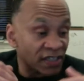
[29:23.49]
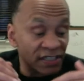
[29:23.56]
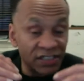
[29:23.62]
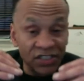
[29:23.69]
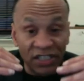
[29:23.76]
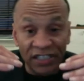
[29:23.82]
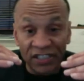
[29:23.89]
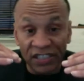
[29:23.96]

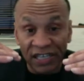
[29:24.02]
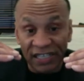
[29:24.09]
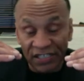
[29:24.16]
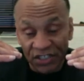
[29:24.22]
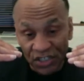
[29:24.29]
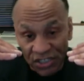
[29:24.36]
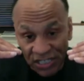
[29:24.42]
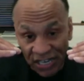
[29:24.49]
It's
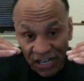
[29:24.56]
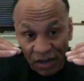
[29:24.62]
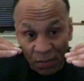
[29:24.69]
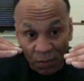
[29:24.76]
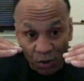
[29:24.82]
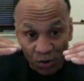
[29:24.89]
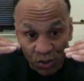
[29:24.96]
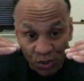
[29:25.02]
like she's got
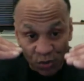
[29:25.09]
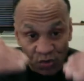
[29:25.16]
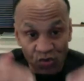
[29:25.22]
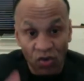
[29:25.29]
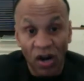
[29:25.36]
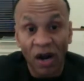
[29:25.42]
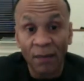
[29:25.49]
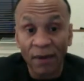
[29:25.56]
emotional
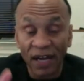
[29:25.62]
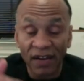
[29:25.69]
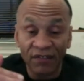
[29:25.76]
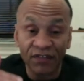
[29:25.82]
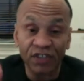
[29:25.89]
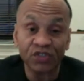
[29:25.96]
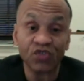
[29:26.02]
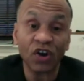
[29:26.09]
trauma
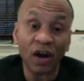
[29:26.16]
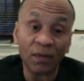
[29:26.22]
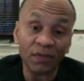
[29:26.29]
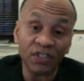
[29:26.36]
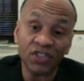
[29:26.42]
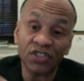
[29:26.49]
after trauma.